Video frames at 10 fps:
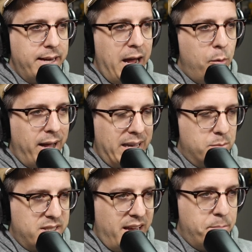Now I am
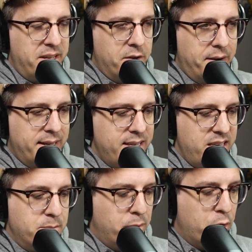typing on a
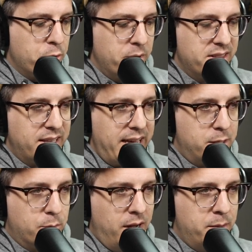keyboard with
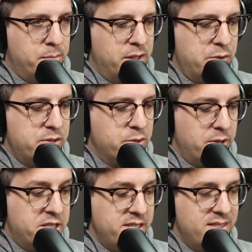Gateron blue
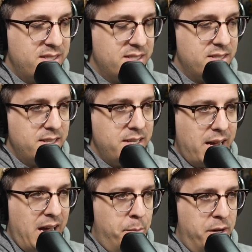switches to see
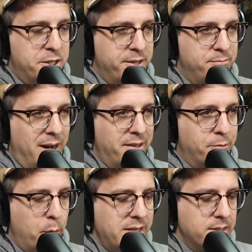how much of my
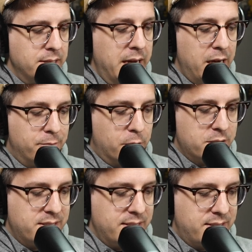voice
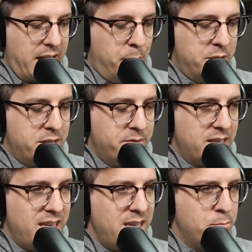versus how much of the
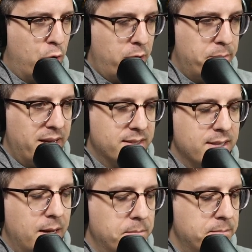keyboard it picks
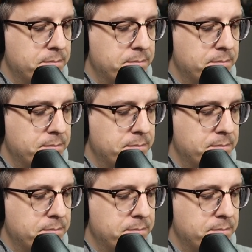up.